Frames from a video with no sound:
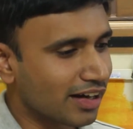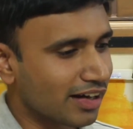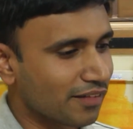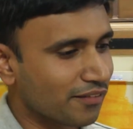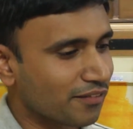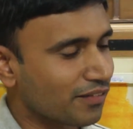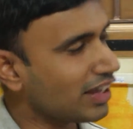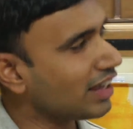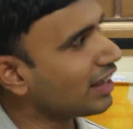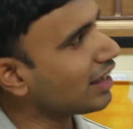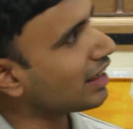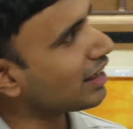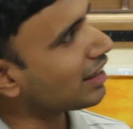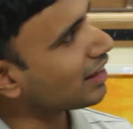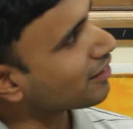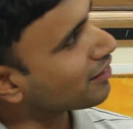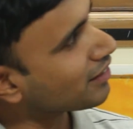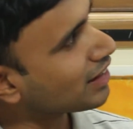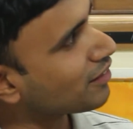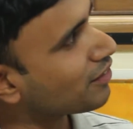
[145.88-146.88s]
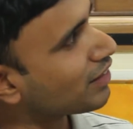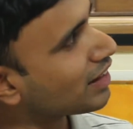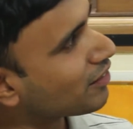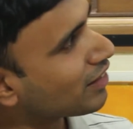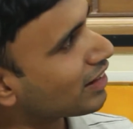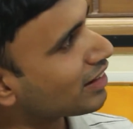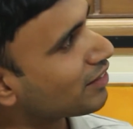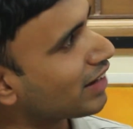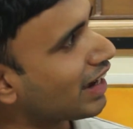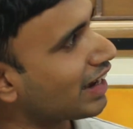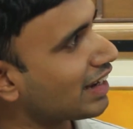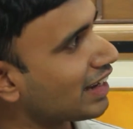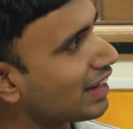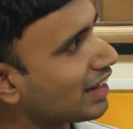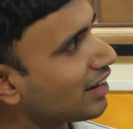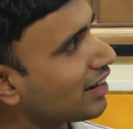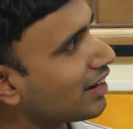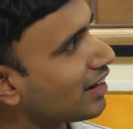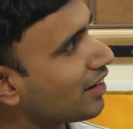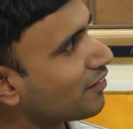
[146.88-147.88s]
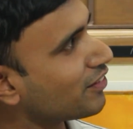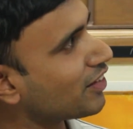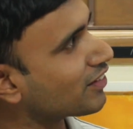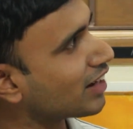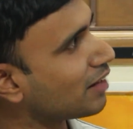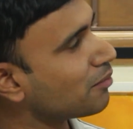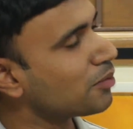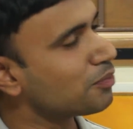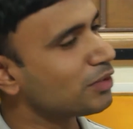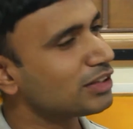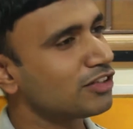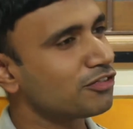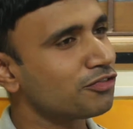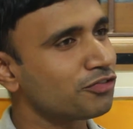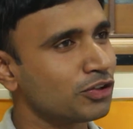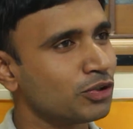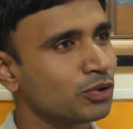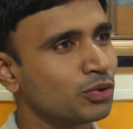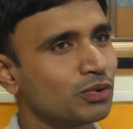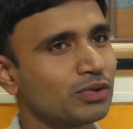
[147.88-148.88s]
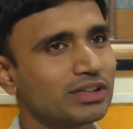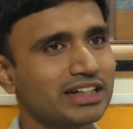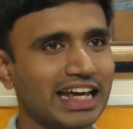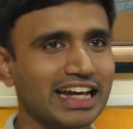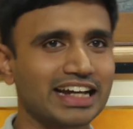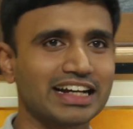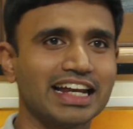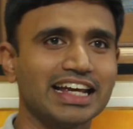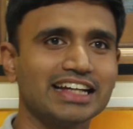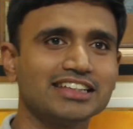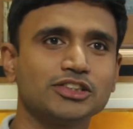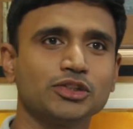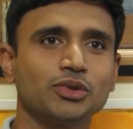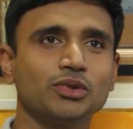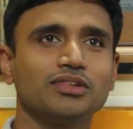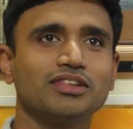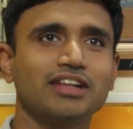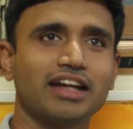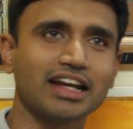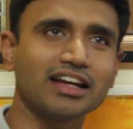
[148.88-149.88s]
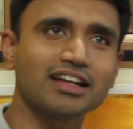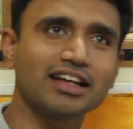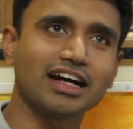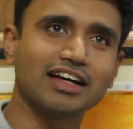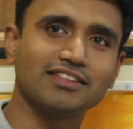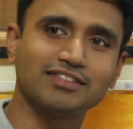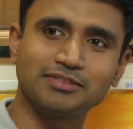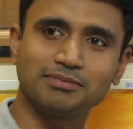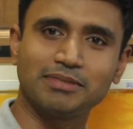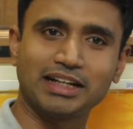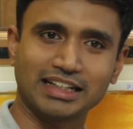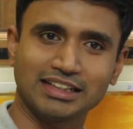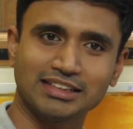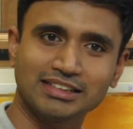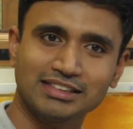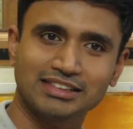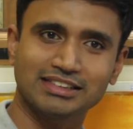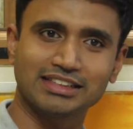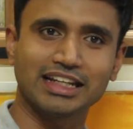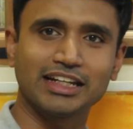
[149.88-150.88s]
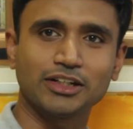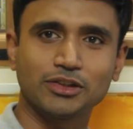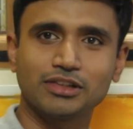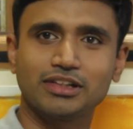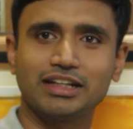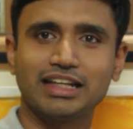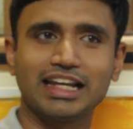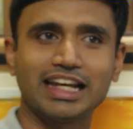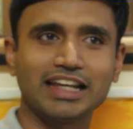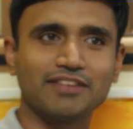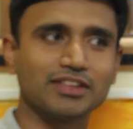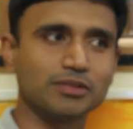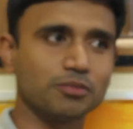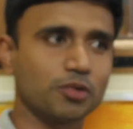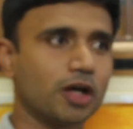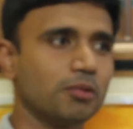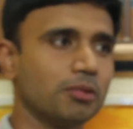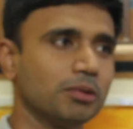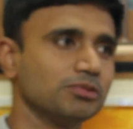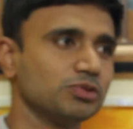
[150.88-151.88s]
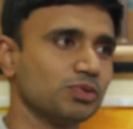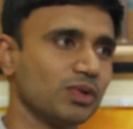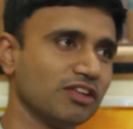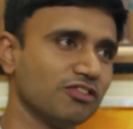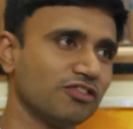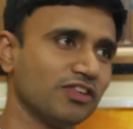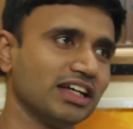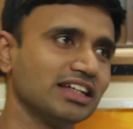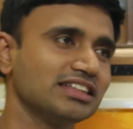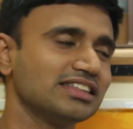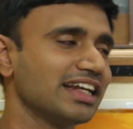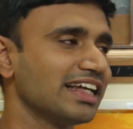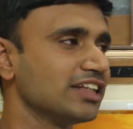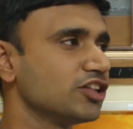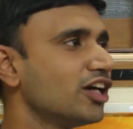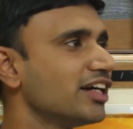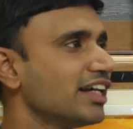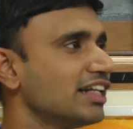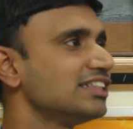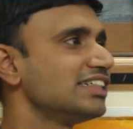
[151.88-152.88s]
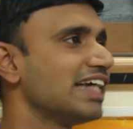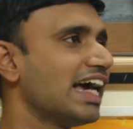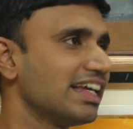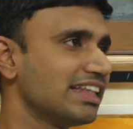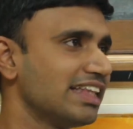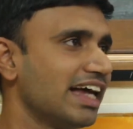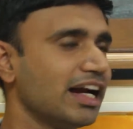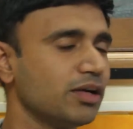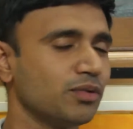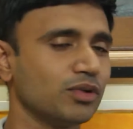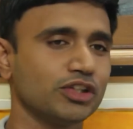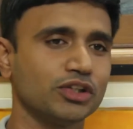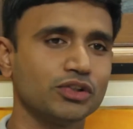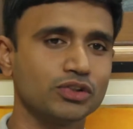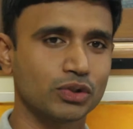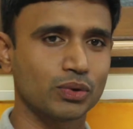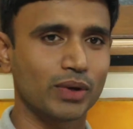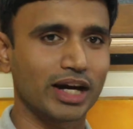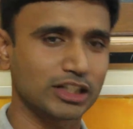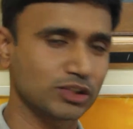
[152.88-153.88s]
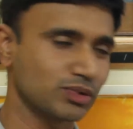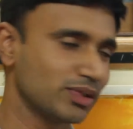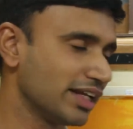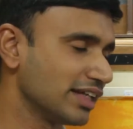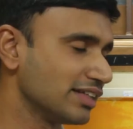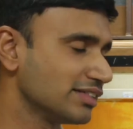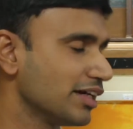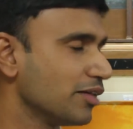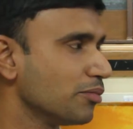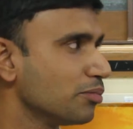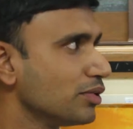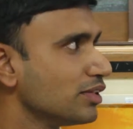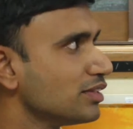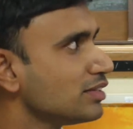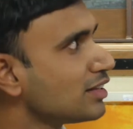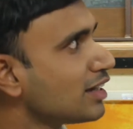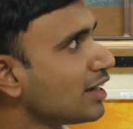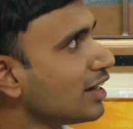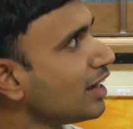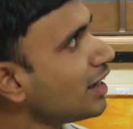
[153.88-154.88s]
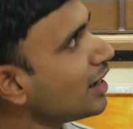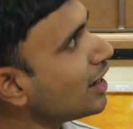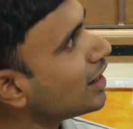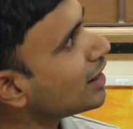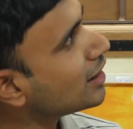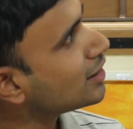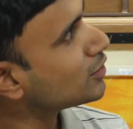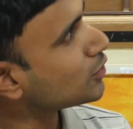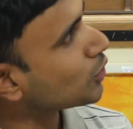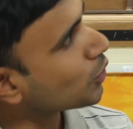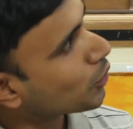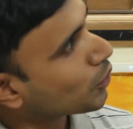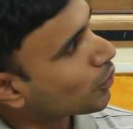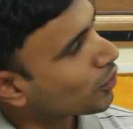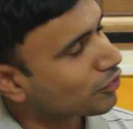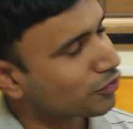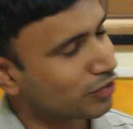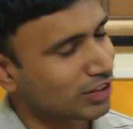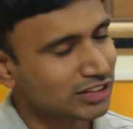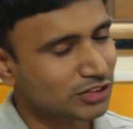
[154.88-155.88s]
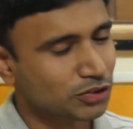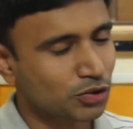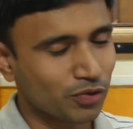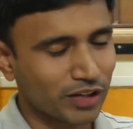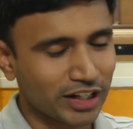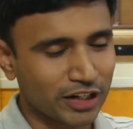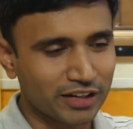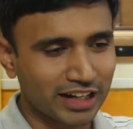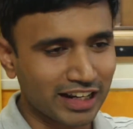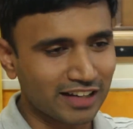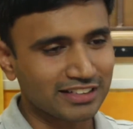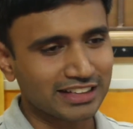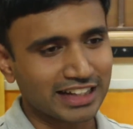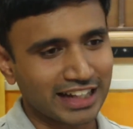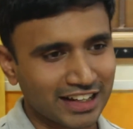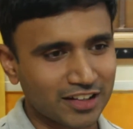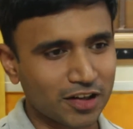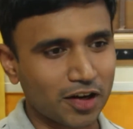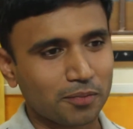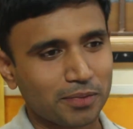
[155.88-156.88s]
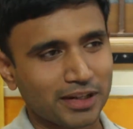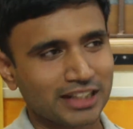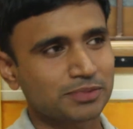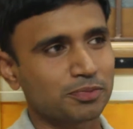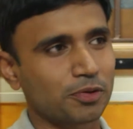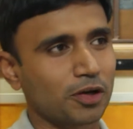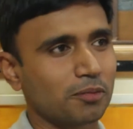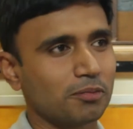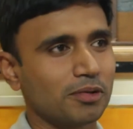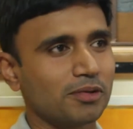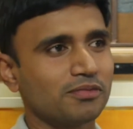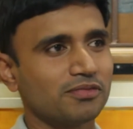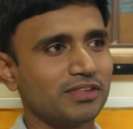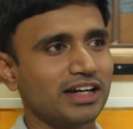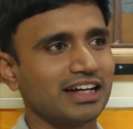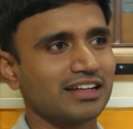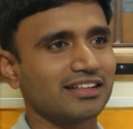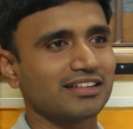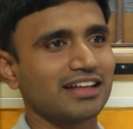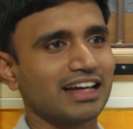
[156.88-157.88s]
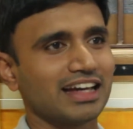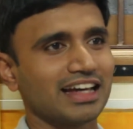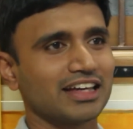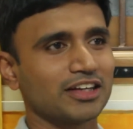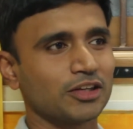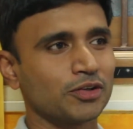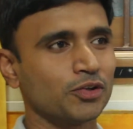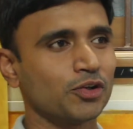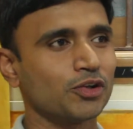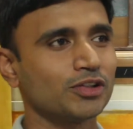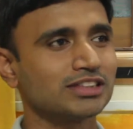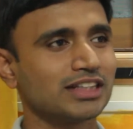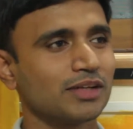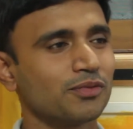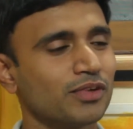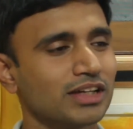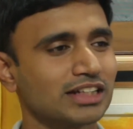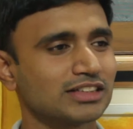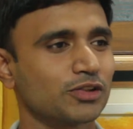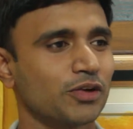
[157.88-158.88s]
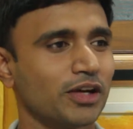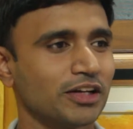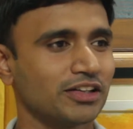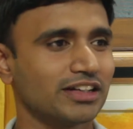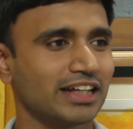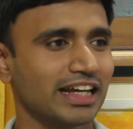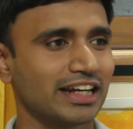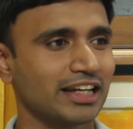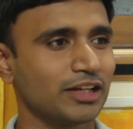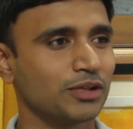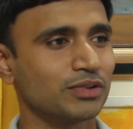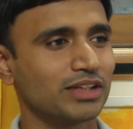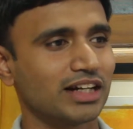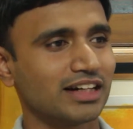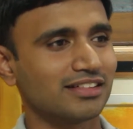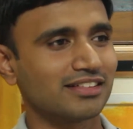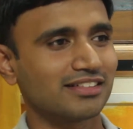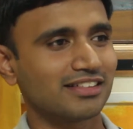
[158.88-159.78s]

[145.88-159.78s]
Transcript: We have come up with a few techniques to trick our minds into dealing with problems we face, and I thought I'll share that with you through actual examples. So first, when you deal with any complex problem where you know someone is going to tell you that